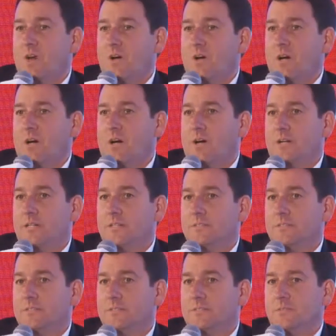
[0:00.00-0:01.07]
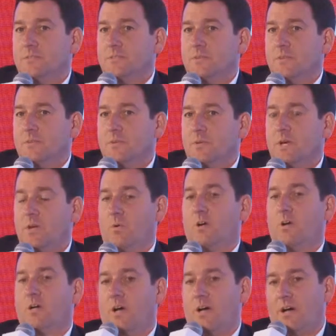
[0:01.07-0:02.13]
Uh, well,
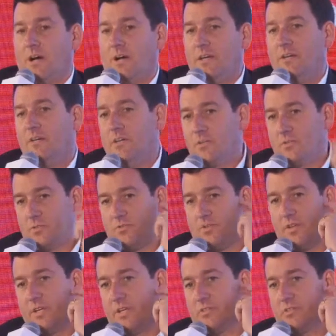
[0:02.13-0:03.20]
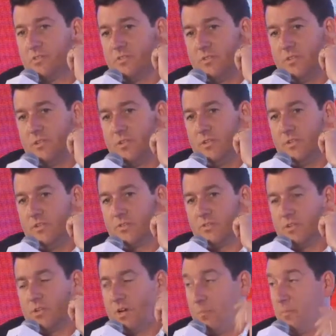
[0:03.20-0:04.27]
I, I, you know, it's funny. It's, it's
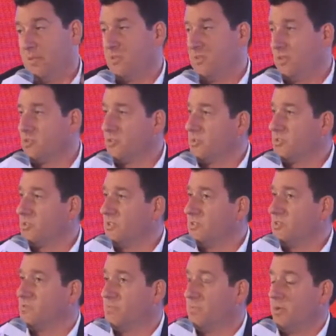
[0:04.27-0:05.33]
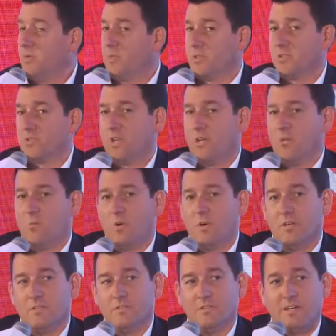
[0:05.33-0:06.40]
an, I've been in digital since pretty much day
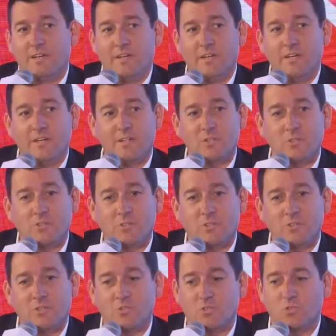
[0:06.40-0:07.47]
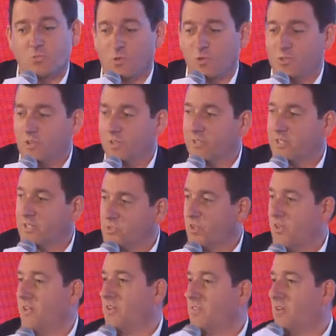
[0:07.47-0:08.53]
one, and I think it's just an extraordinarily
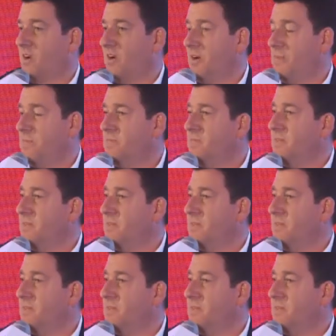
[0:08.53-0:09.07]
exciting time.